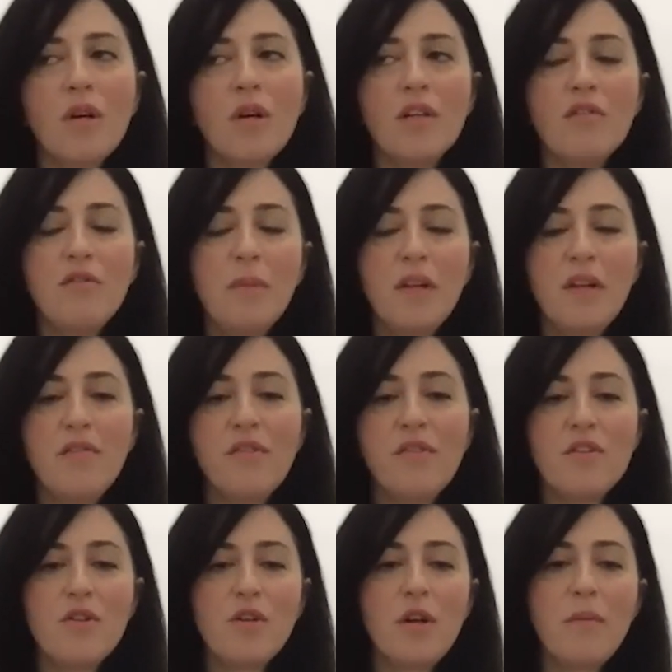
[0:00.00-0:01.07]
kind of believe
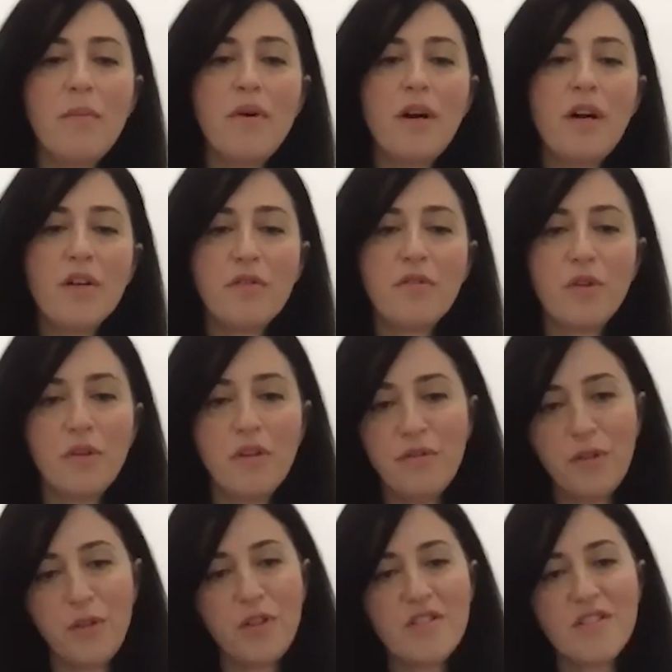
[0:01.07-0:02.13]
that you are a part of
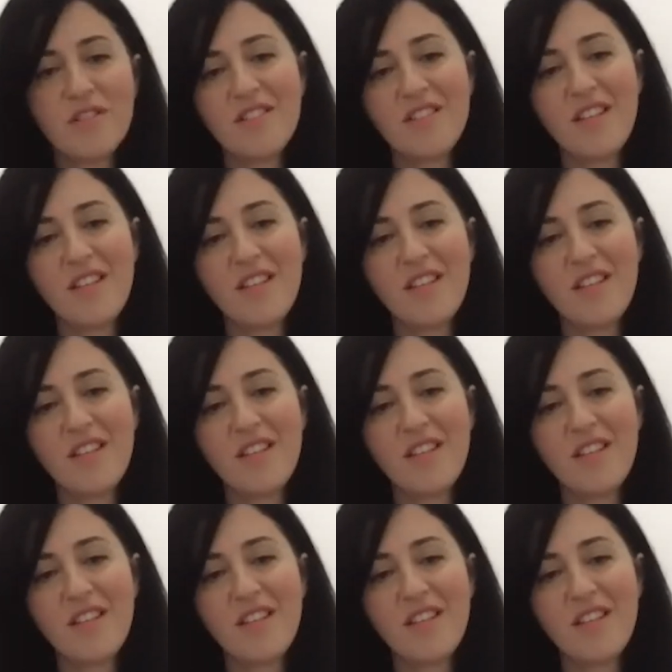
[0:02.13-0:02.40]
universe